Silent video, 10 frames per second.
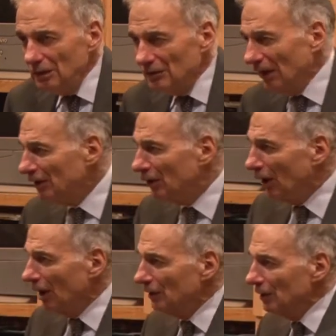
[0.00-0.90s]
They
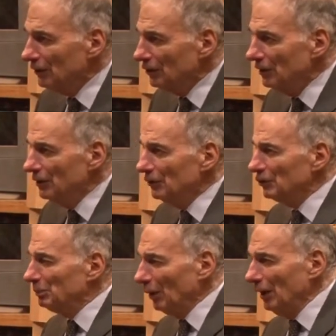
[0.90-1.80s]
call
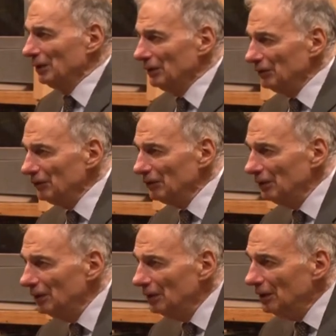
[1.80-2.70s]
spoilers
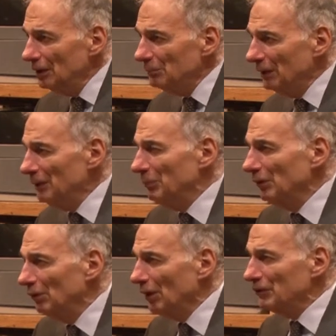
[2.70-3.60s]
people
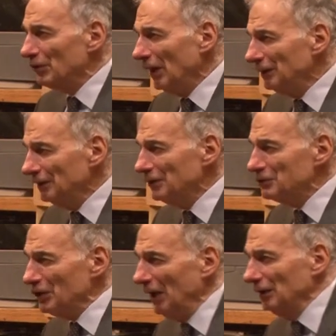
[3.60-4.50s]
who are trying to
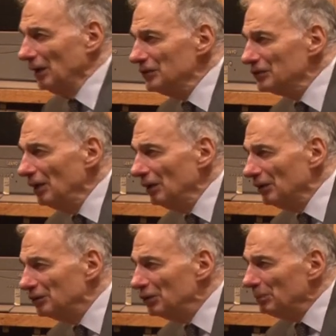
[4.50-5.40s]
challenge
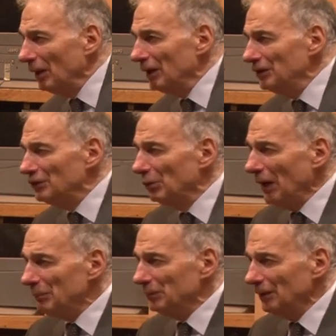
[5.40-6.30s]
the two party
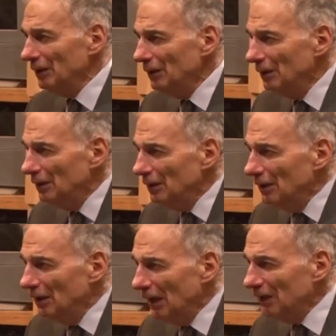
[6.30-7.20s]
duopoly
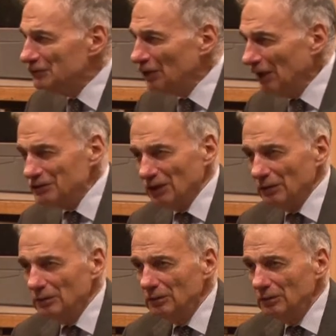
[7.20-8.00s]
and change it.